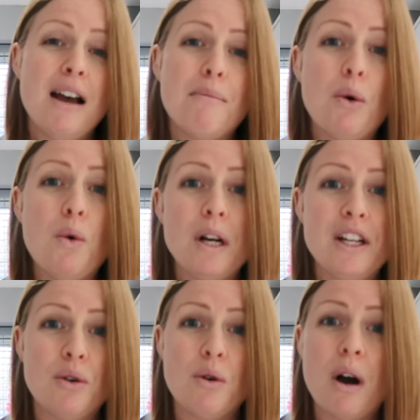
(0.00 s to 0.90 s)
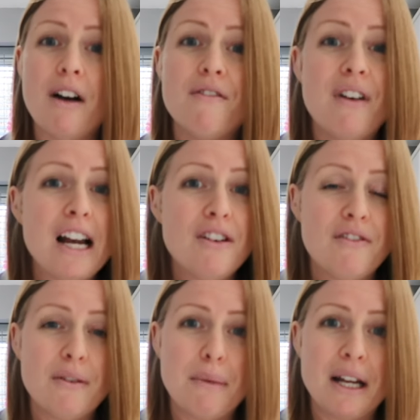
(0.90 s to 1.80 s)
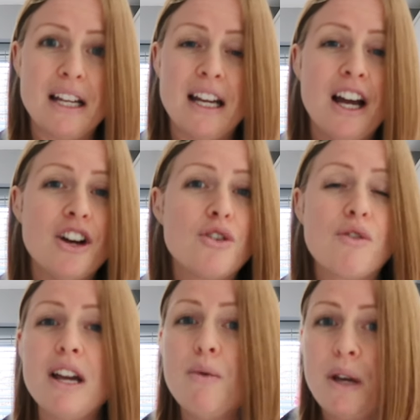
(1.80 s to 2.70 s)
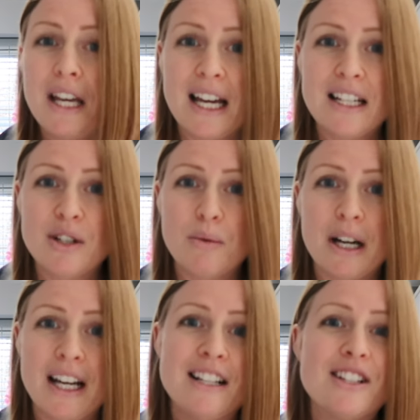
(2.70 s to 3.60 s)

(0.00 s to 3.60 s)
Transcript: But all in all, value for money, great weekend away.